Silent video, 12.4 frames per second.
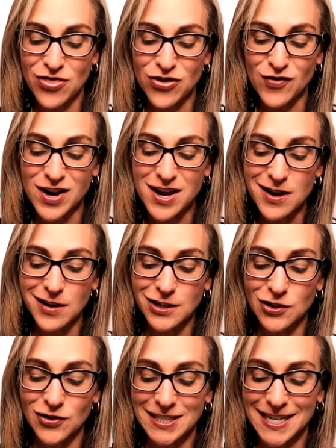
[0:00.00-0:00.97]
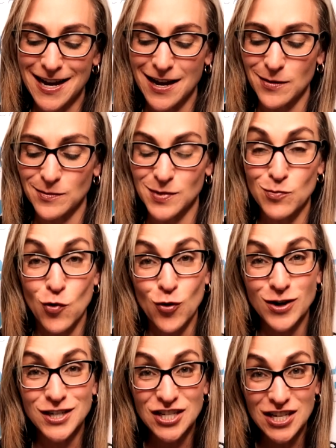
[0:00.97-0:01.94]
300 times
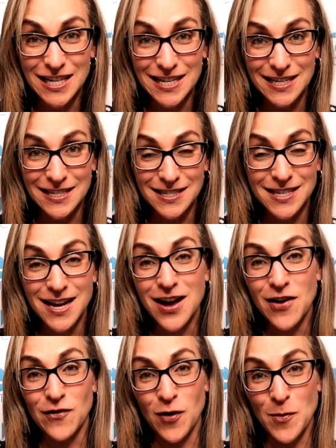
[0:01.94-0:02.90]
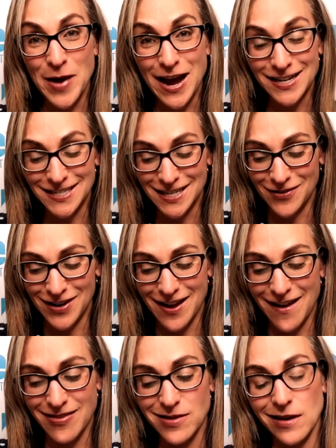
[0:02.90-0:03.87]
more genes from
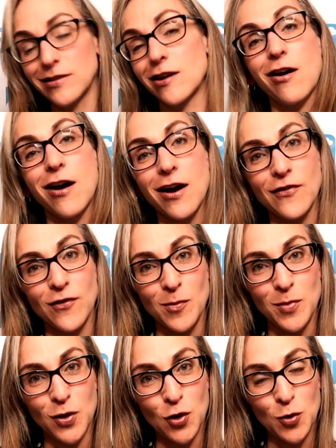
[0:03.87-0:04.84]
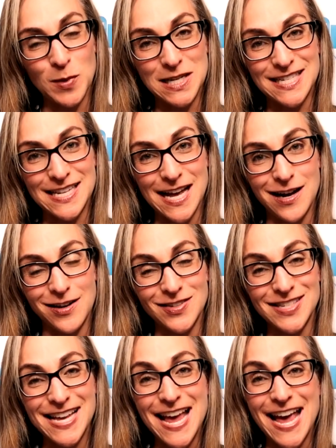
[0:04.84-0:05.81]
bacteria than there are from human
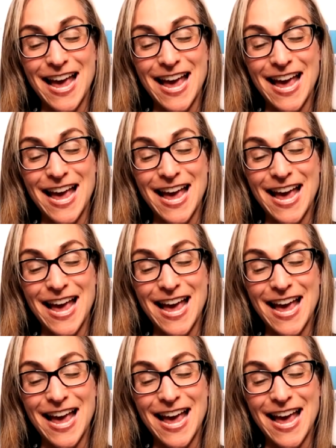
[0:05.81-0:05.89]
cells.